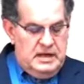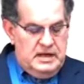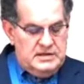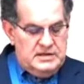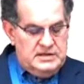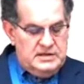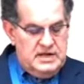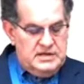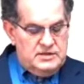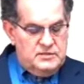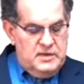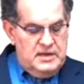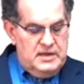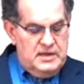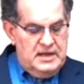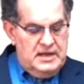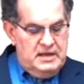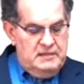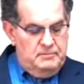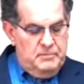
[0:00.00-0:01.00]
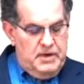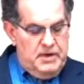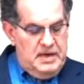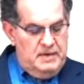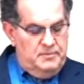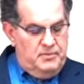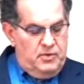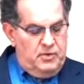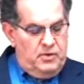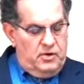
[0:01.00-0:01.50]
And it says, when the
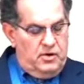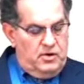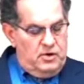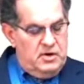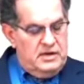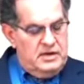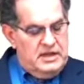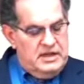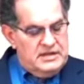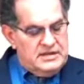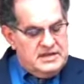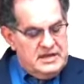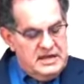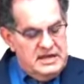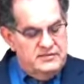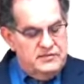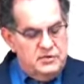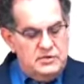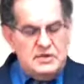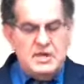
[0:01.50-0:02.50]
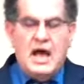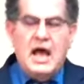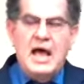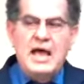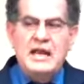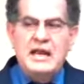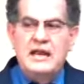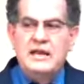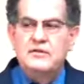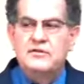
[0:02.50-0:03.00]
people heard these evil
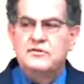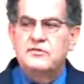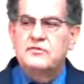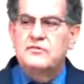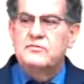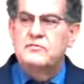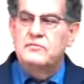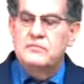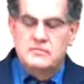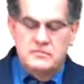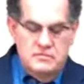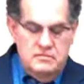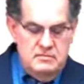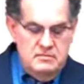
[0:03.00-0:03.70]
tidings,